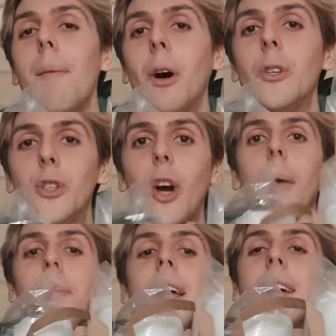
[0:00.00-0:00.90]
I'm out
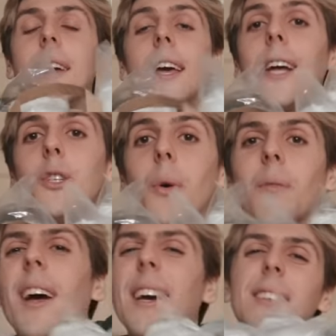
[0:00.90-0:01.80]
shopping and I don't,
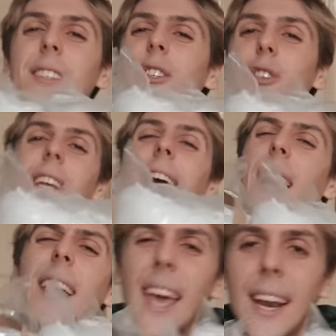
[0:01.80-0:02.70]
it's just like I
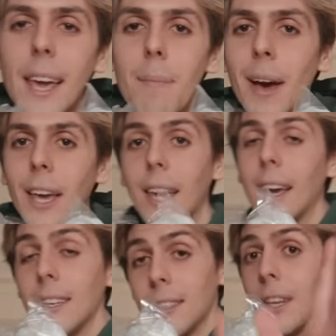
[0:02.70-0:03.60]
can't get my
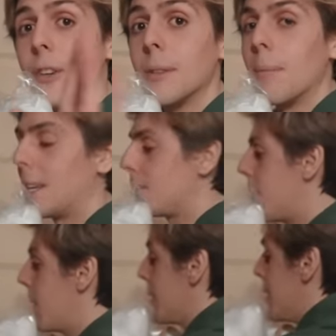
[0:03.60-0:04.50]
keys. Here's the best
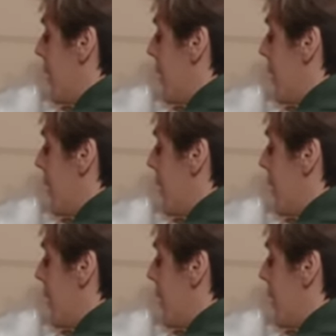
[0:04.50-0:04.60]
part.